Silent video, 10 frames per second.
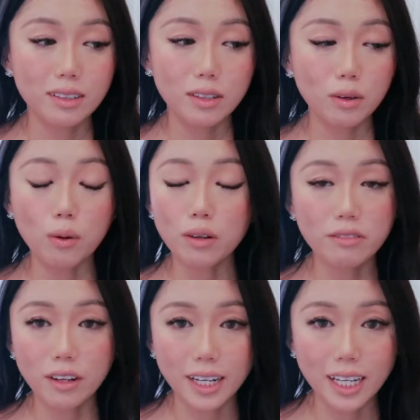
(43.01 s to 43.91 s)

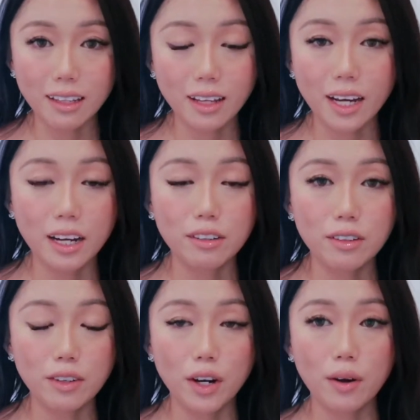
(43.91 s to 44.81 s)
horrifying that I don't
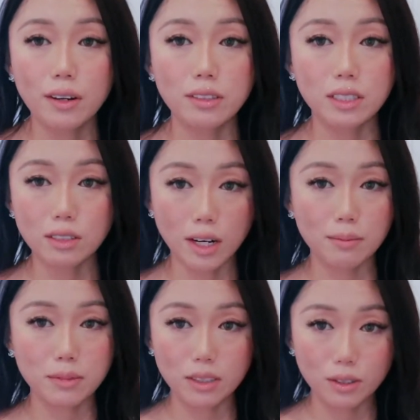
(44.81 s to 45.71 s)
even know how to
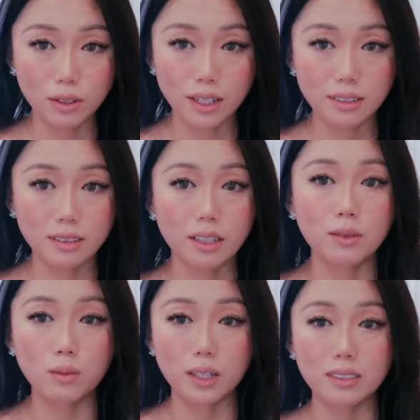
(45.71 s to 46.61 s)
describe to you guys
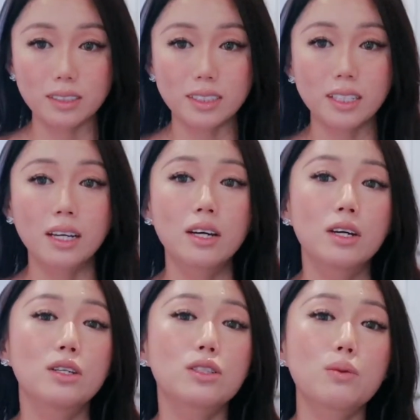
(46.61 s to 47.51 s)
in words.
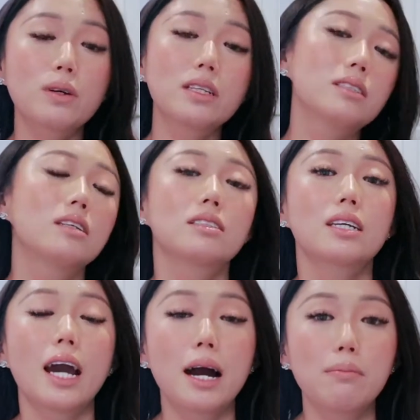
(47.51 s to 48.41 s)
So what
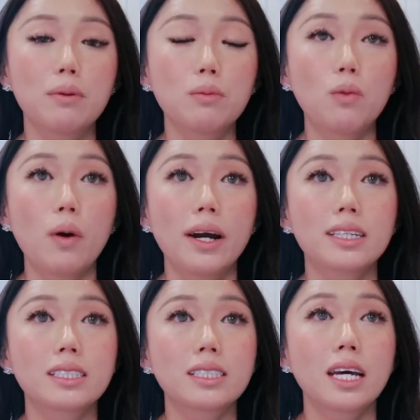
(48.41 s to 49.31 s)
essentially happened
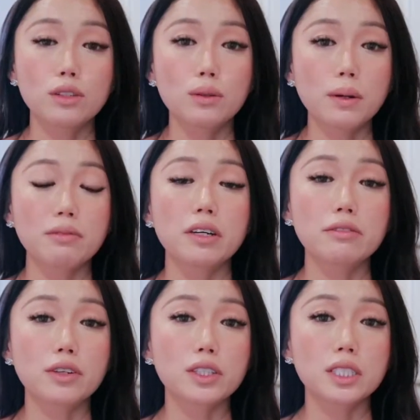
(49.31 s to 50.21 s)
was, my very
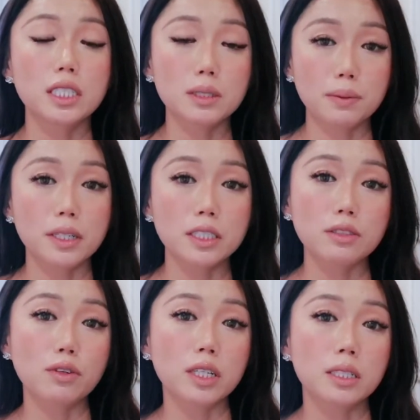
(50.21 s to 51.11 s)
first experience
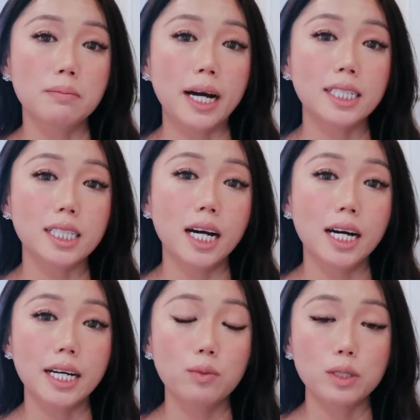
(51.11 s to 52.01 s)
of wearing a mask,
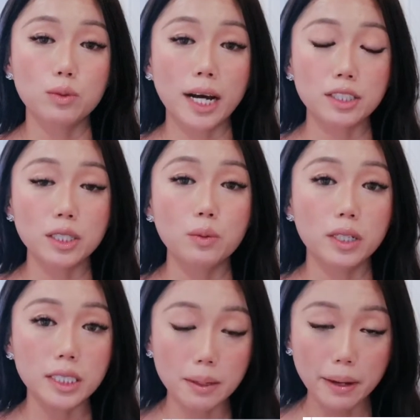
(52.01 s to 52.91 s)
I was actually
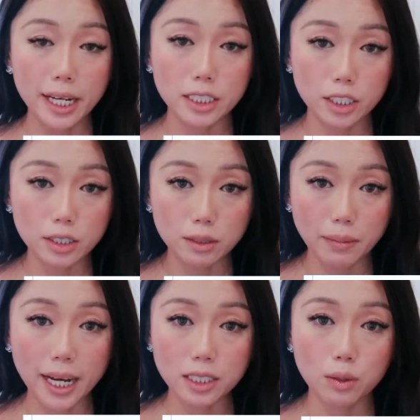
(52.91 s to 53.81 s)
wearing a painter's
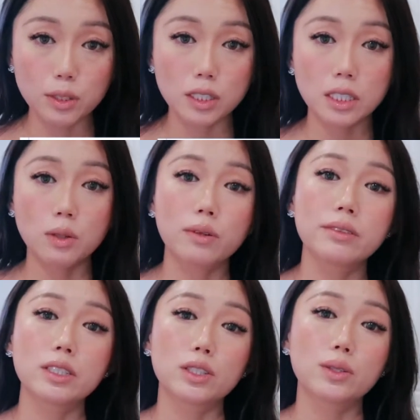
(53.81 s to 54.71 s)
mask, which is
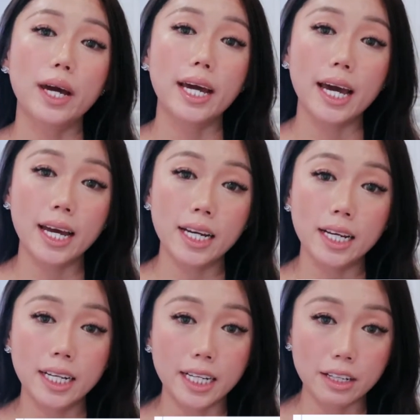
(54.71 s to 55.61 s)
equivalent to a
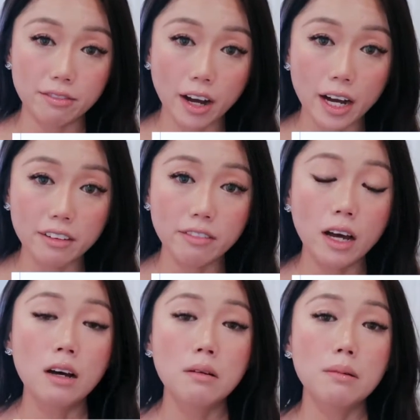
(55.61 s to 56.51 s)
N95.
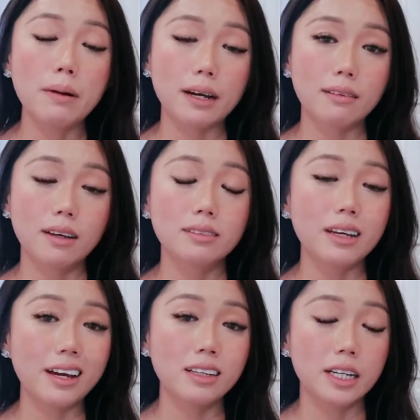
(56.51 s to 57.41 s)
Back then the
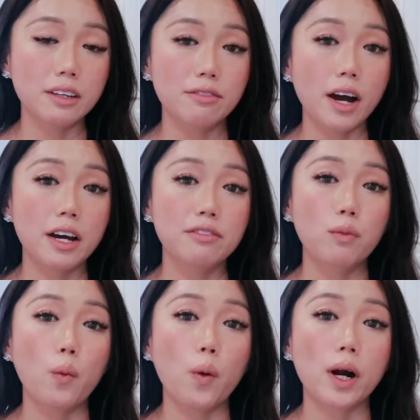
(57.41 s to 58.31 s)

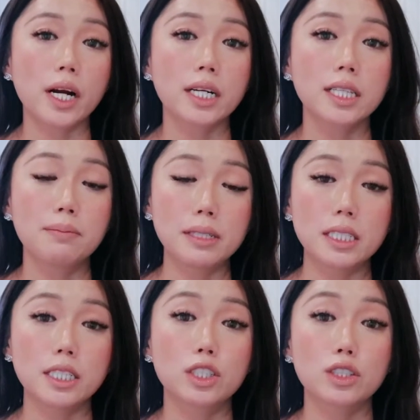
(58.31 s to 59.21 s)
N95 were
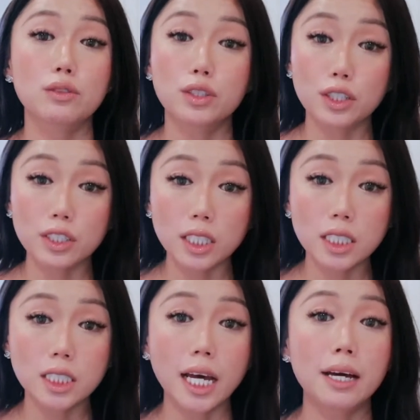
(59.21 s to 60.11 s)
limited to
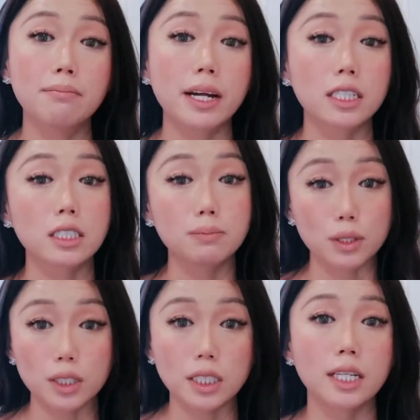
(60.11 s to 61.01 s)
nurses and medical
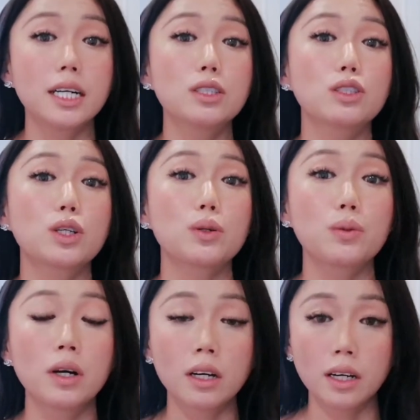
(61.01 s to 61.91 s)
personnel,
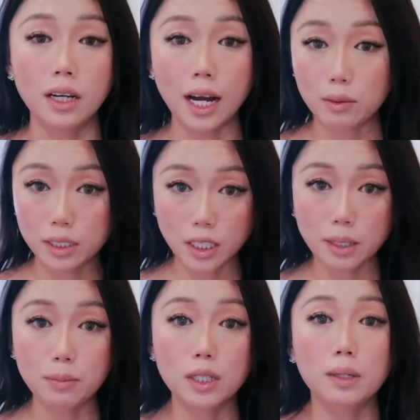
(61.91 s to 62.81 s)
so I was not
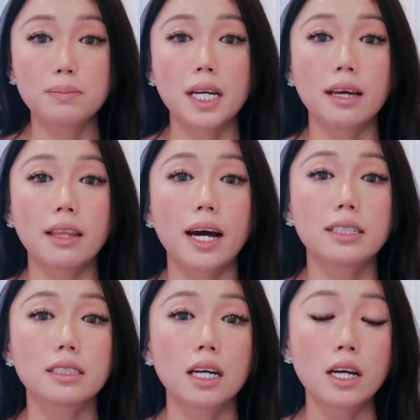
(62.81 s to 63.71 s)
able to obtain
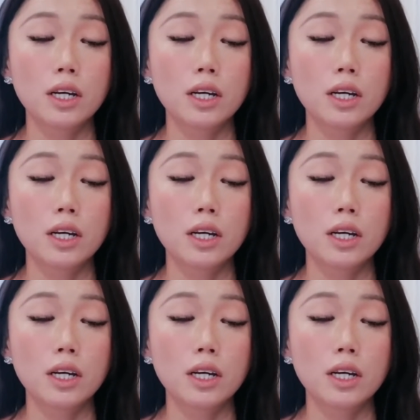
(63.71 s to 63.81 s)
that.